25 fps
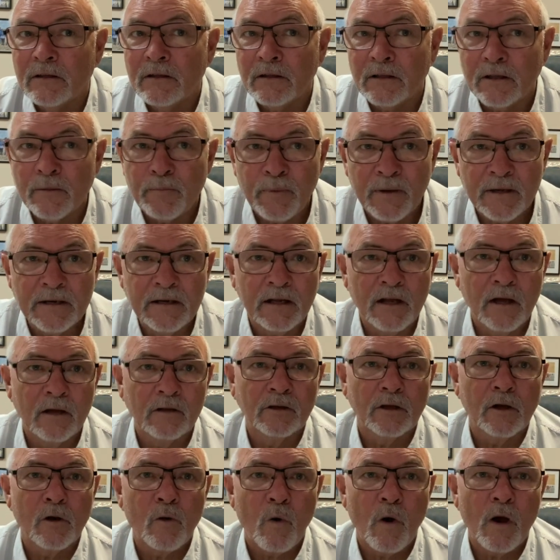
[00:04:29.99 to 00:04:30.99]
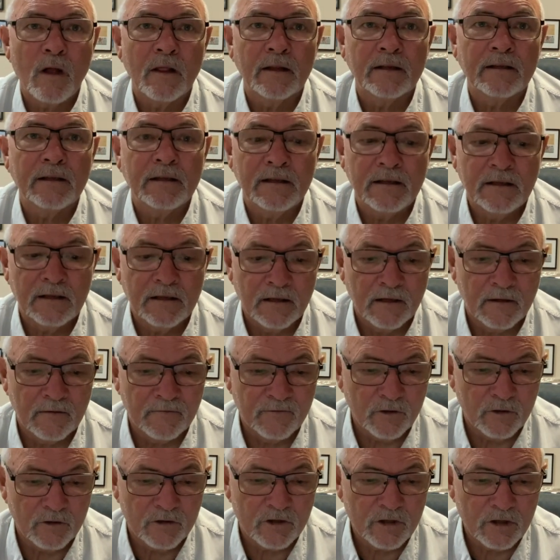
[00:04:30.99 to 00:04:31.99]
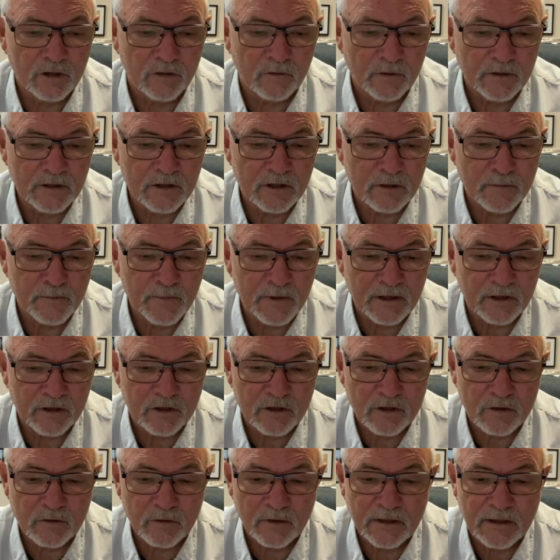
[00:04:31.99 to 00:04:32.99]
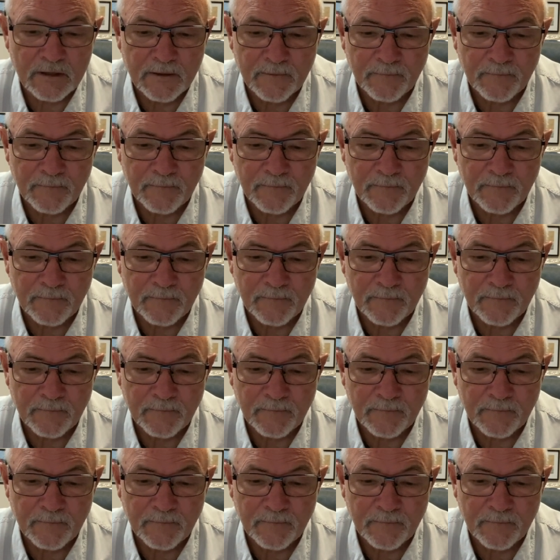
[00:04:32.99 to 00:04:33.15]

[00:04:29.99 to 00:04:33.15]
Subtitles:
depending on the quality of your children's ministry.